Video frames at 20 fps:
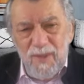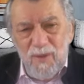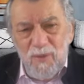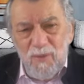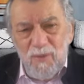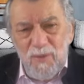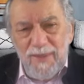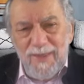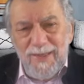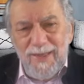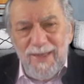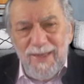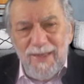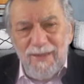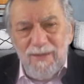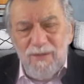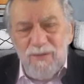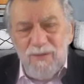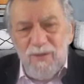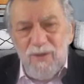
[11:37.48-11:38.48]
we
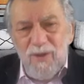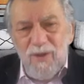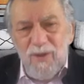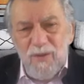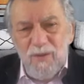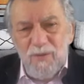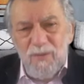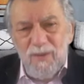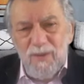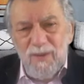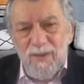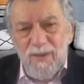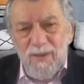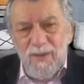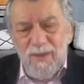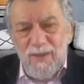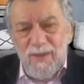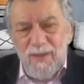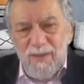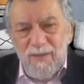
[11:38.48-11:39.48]
can't know
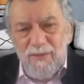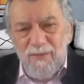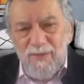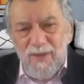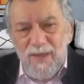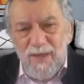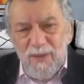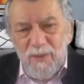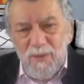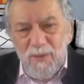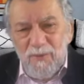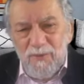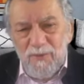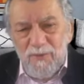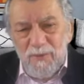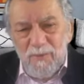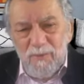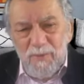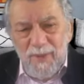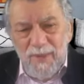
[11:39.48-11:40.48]
the value of
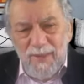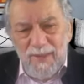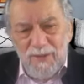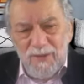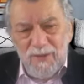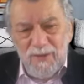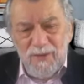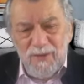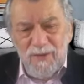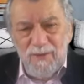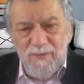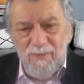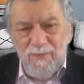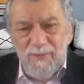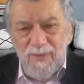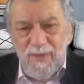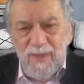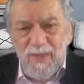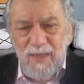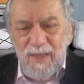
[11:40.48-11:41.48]
compassion.
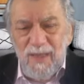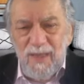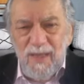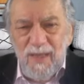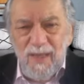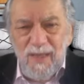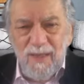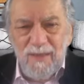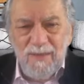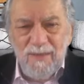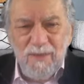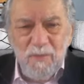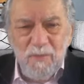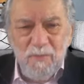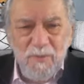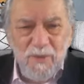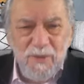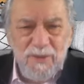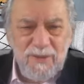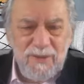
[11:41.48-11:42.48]
Until
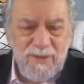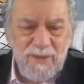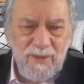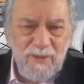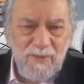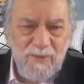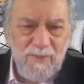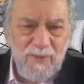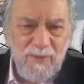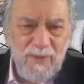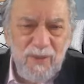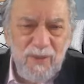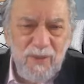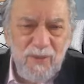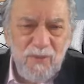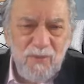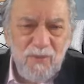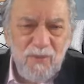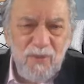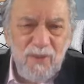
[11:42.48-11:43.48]
mercy
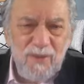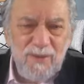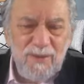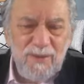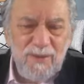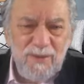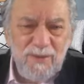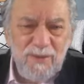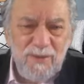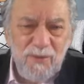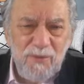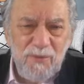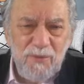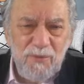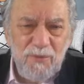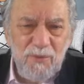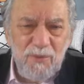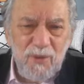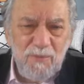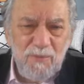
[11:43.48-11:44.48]
runs
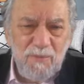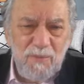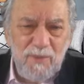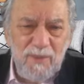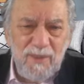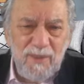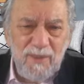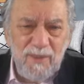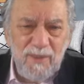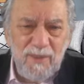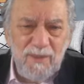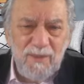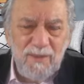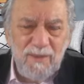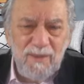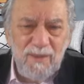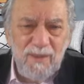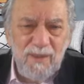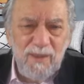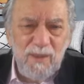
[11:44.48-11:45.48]
through our being,
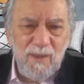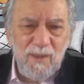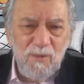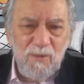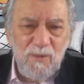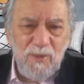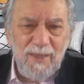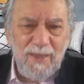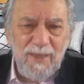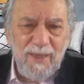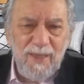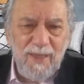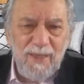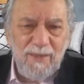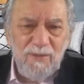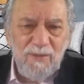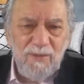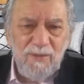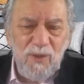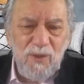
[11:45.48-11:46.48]
we can't
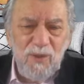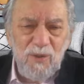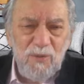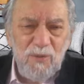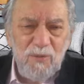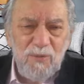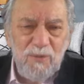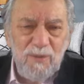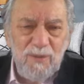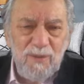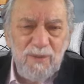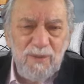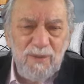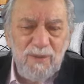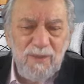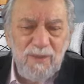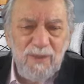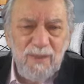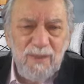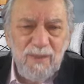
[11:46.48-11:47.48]
know
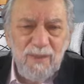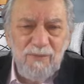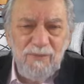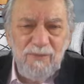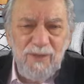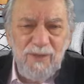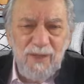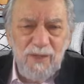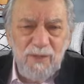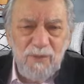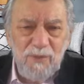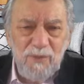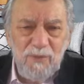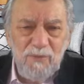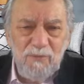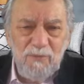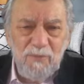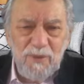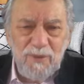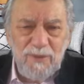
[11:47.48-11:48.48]
the value of
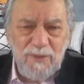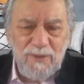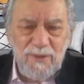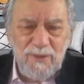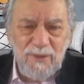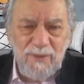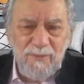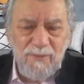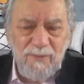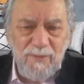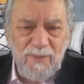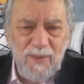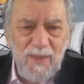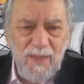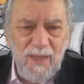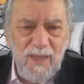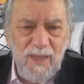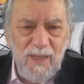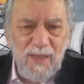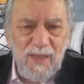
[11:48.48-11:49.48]
mercy.
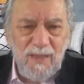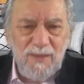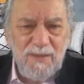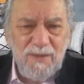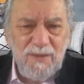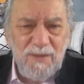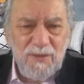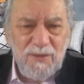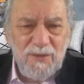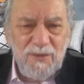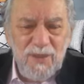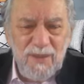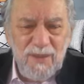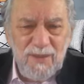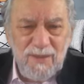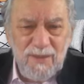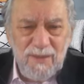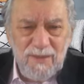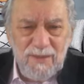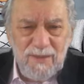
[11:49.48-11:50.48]
Until
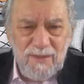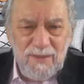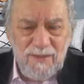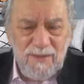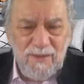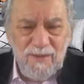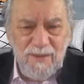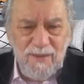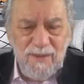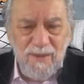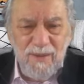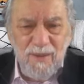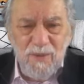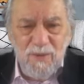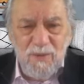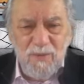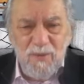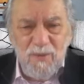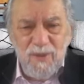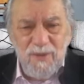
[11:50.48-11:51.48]
justice
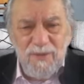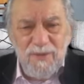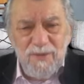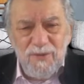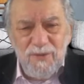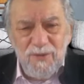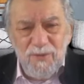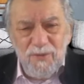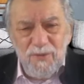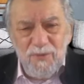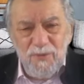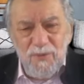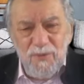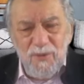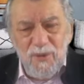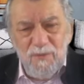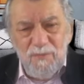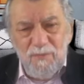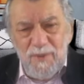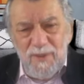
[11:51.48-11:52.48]
runs through
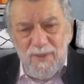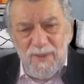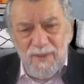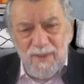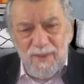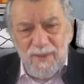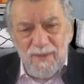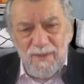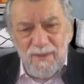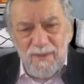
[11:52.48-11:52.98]
our being,